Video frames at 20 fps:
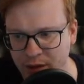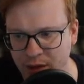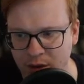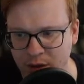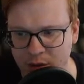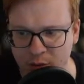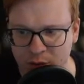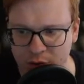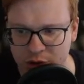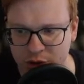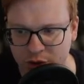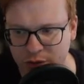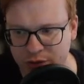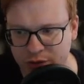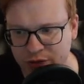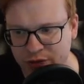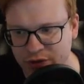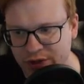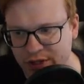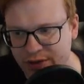which
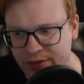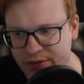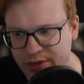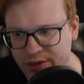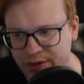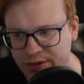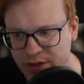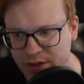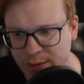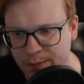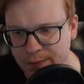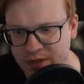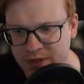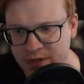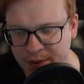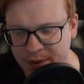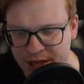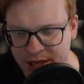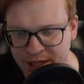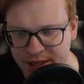also saves us some
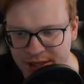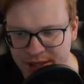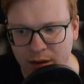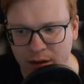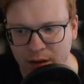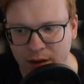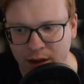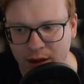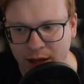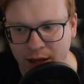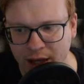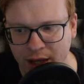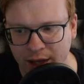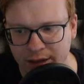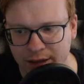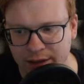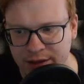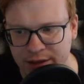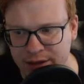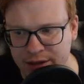space.
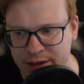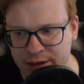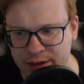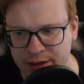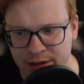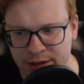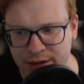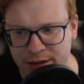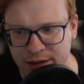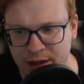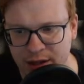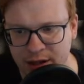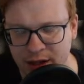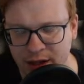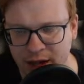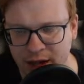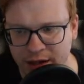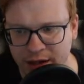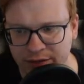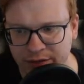And this is the
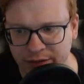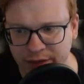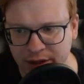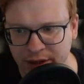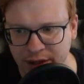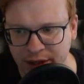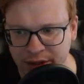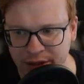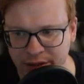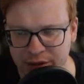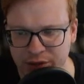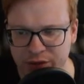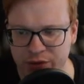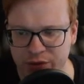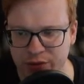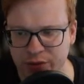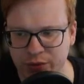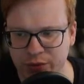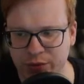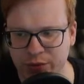equivalent
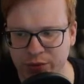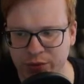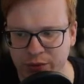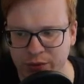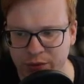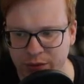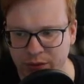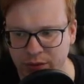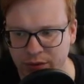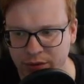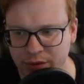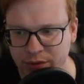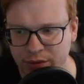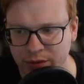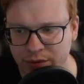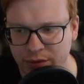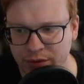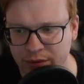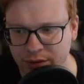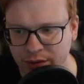to,
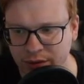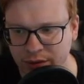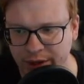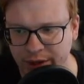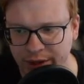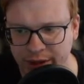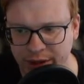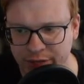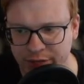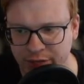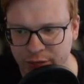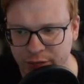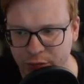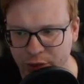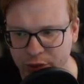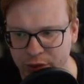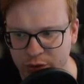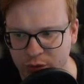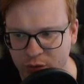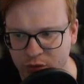like, if you
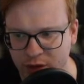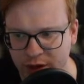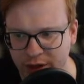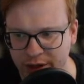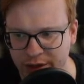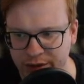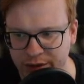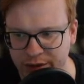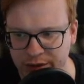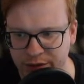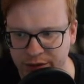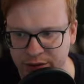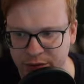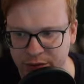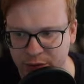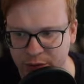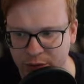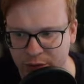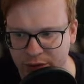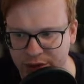would write
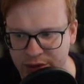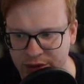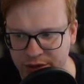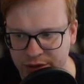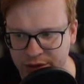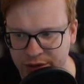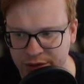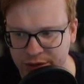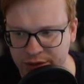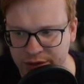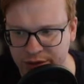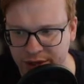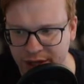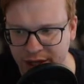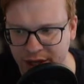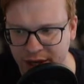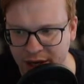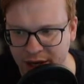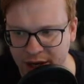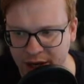
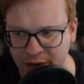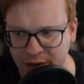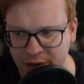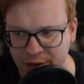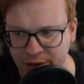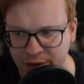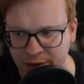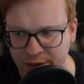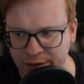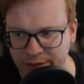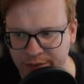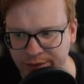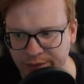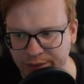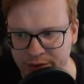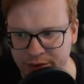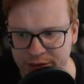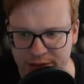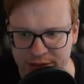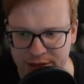result.arrow,
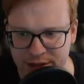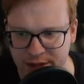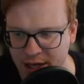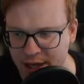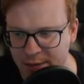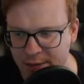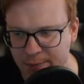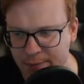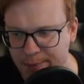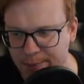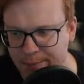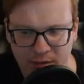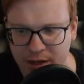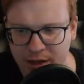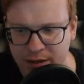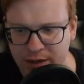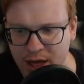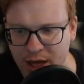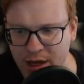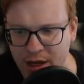it's the same.
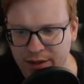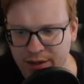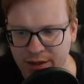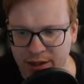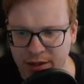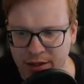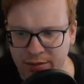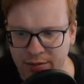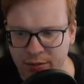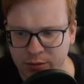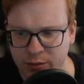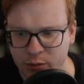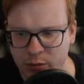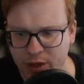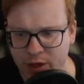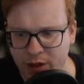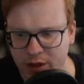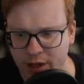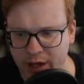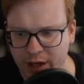Yeah, and then we are